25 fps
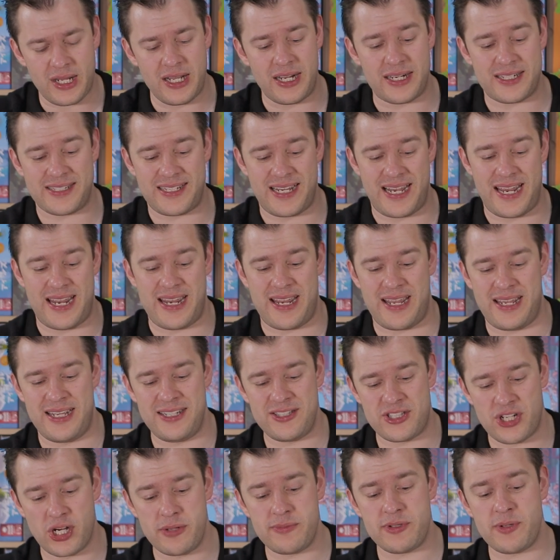Like I say,
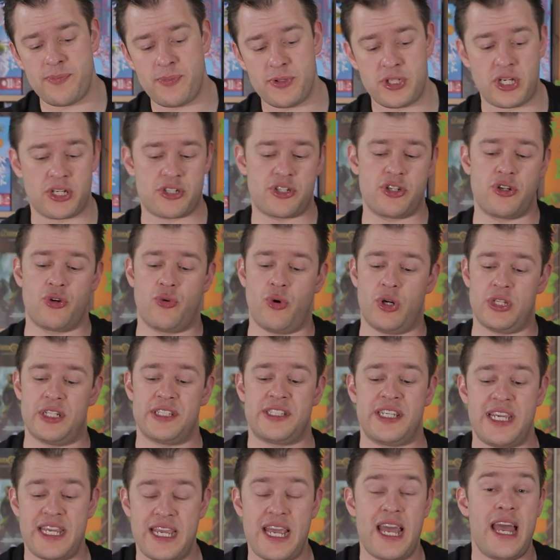in terms of production
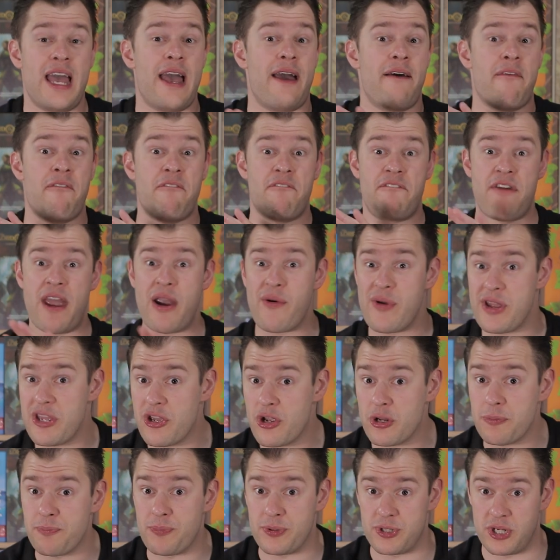quality, very
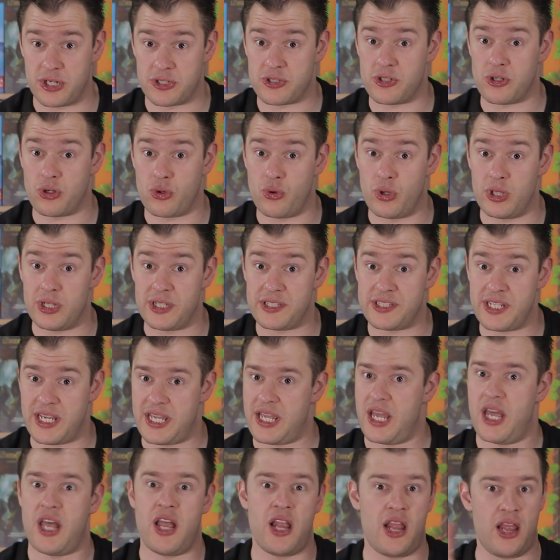good production
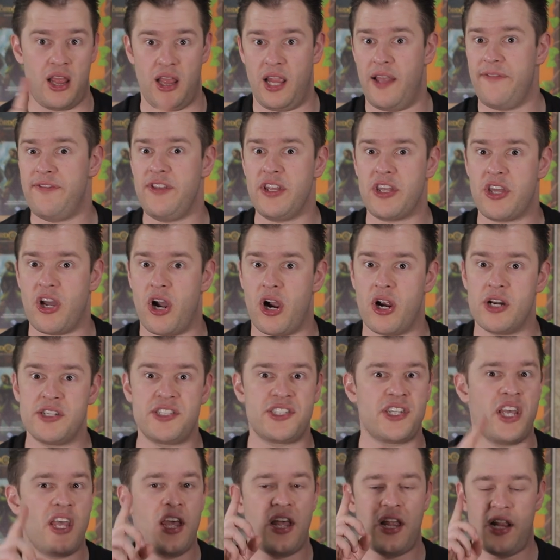quality. Love the
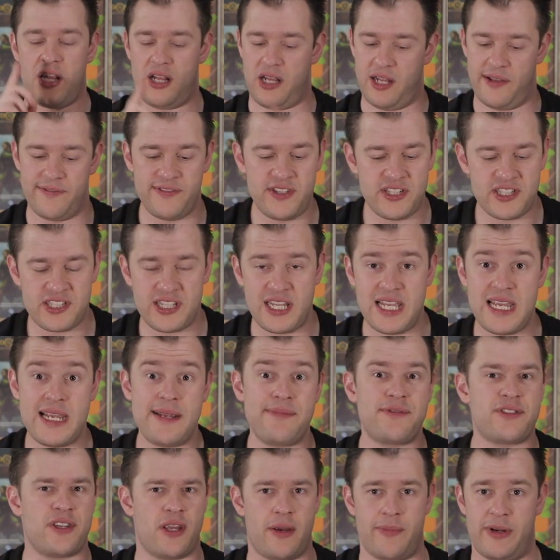cards, love the
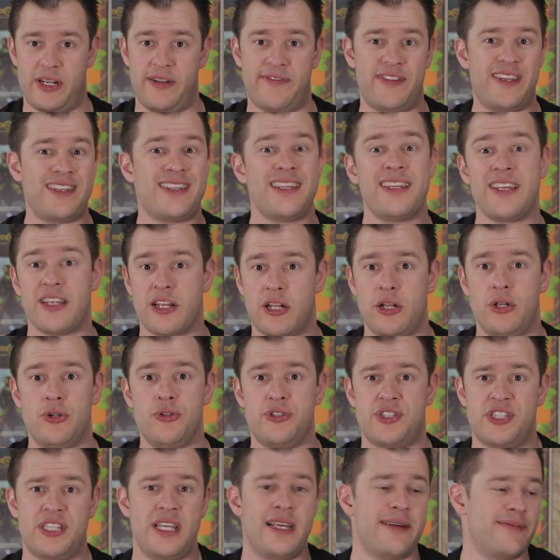sleeves. I mean, if they didn't
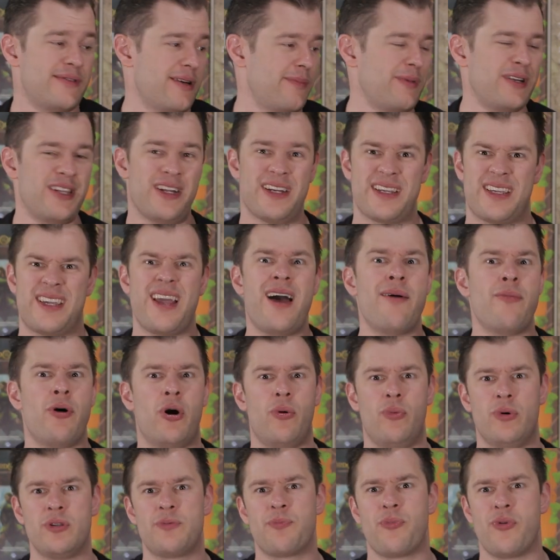include sleeves, I'd be like, come
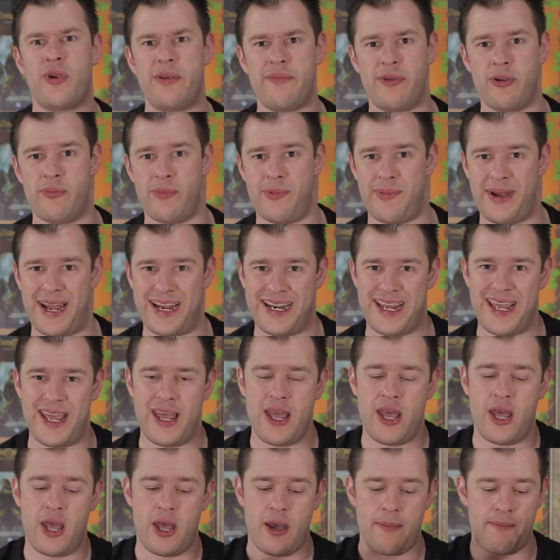on, what's premium about it?
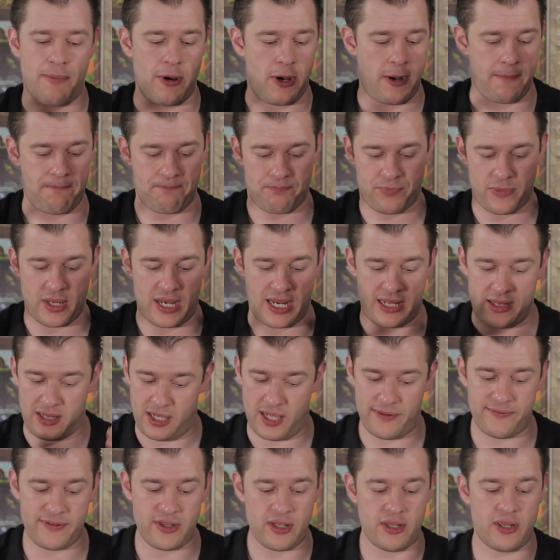But, and
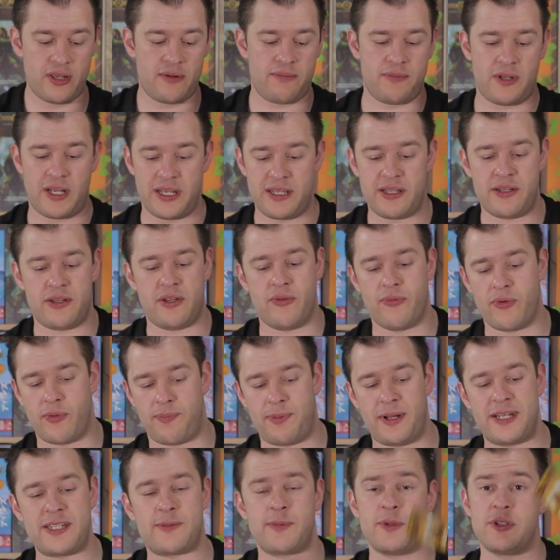love the, like, the
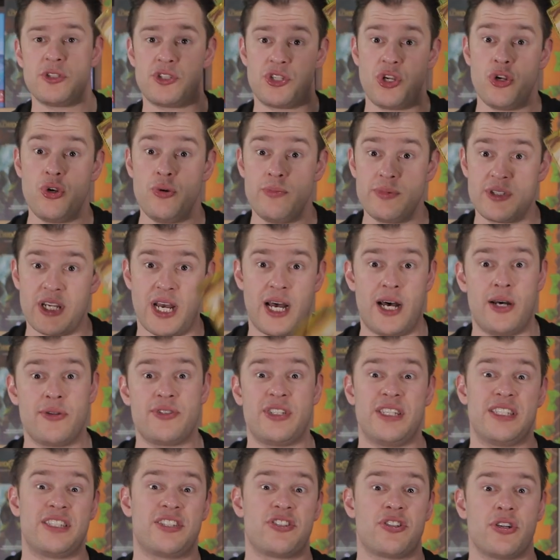replacement tomb
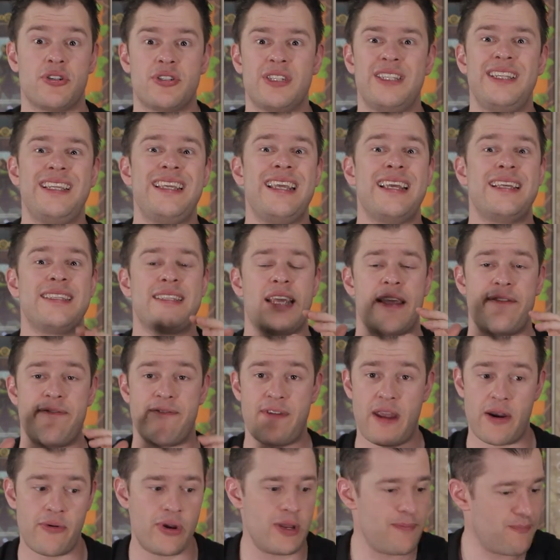tiles. It certainly is a
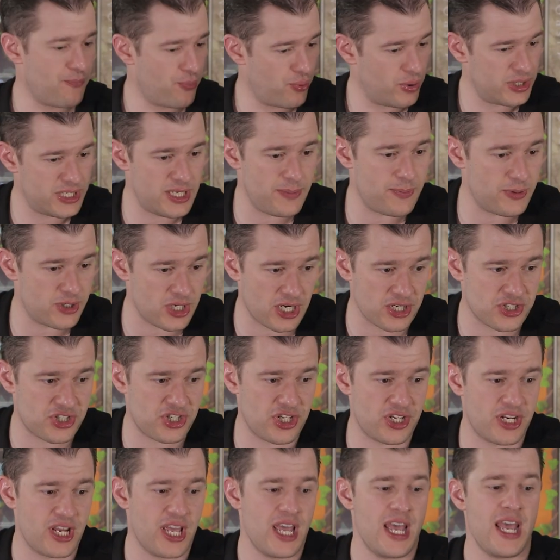very pretty
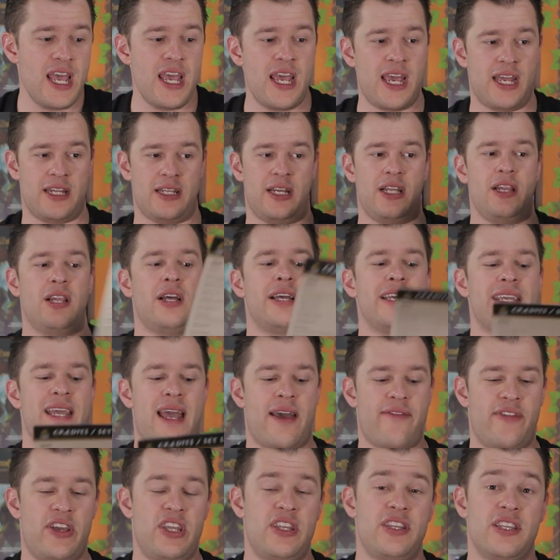production, and I like
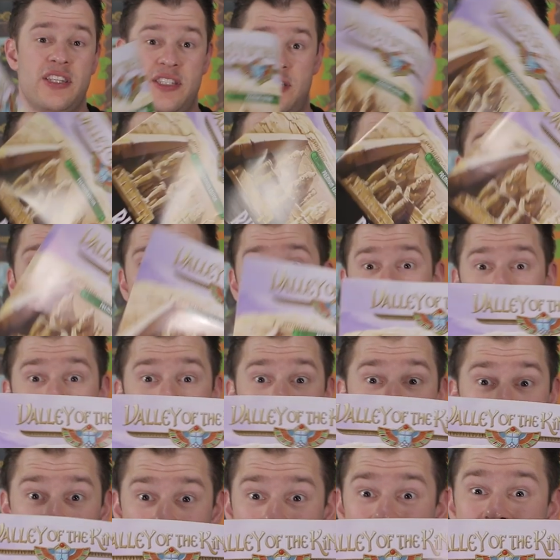having this, you know,
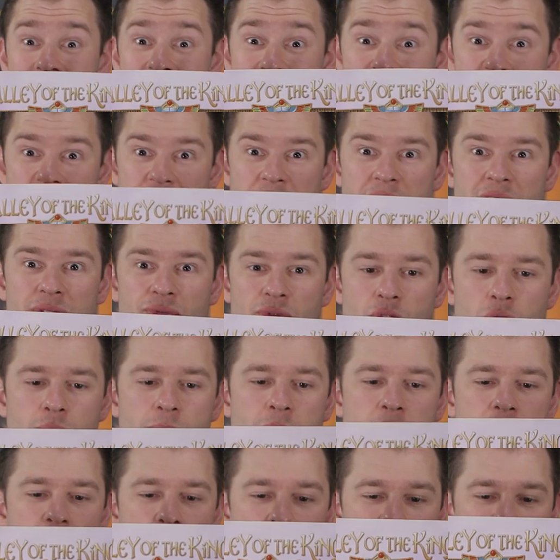pretty giant
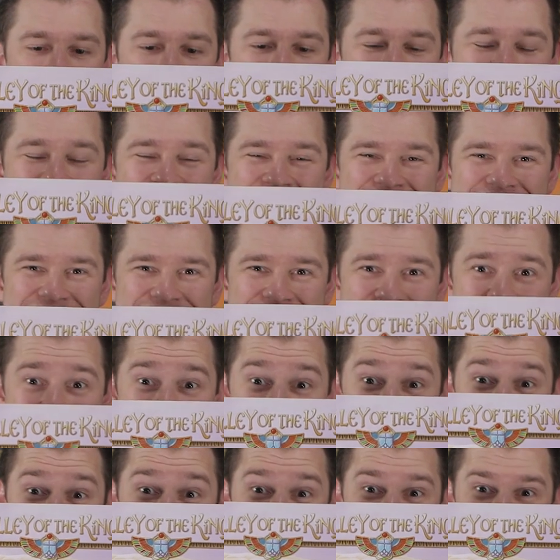rulebook, although, again,
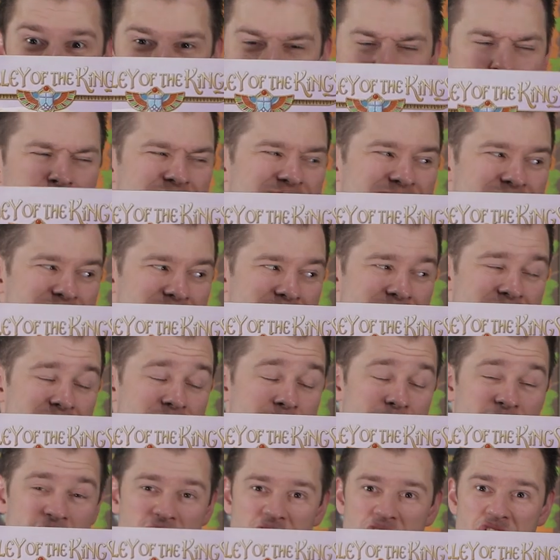probably didn't need
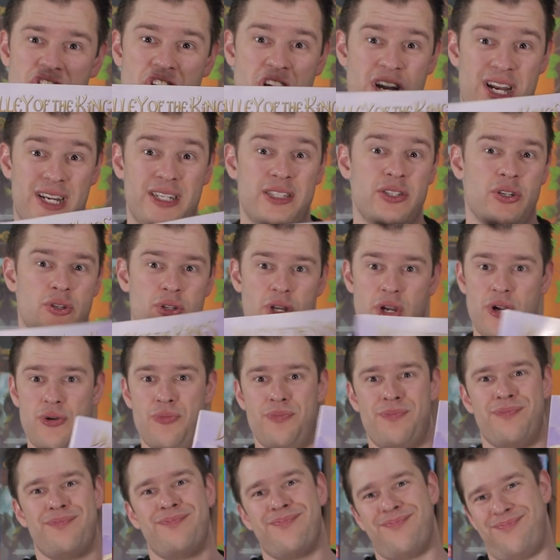to be this giant, although
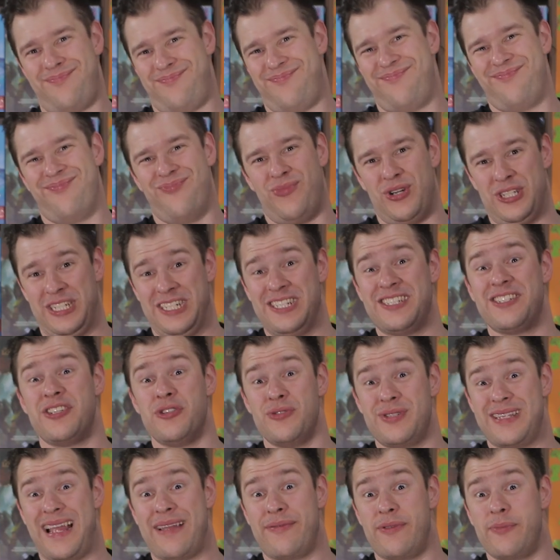one
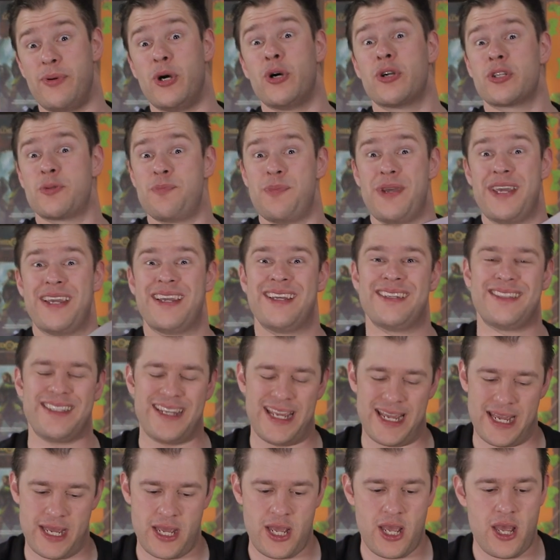excuse that the box big, isn't
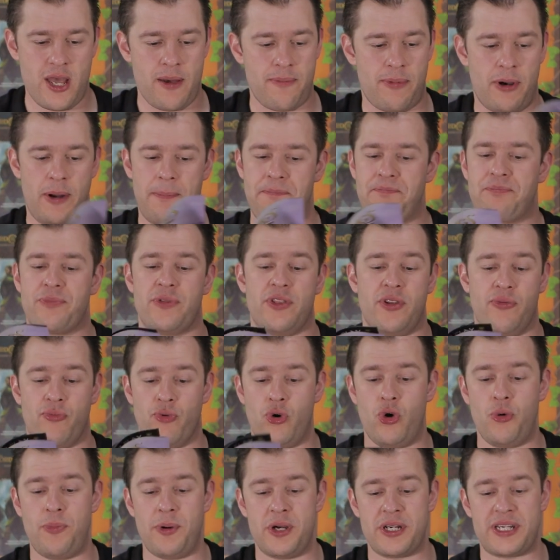it? But the
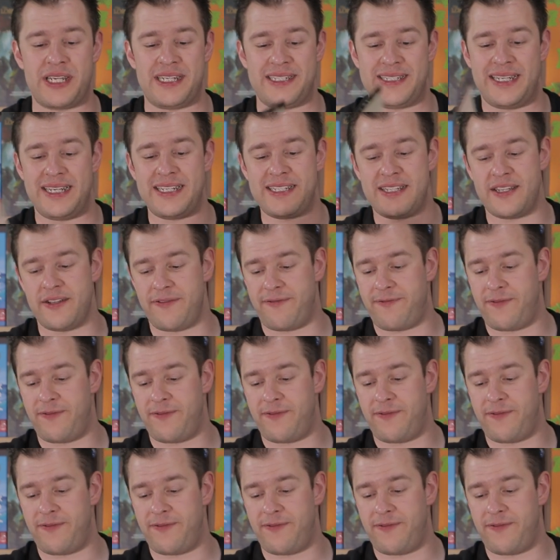rulebook is easy to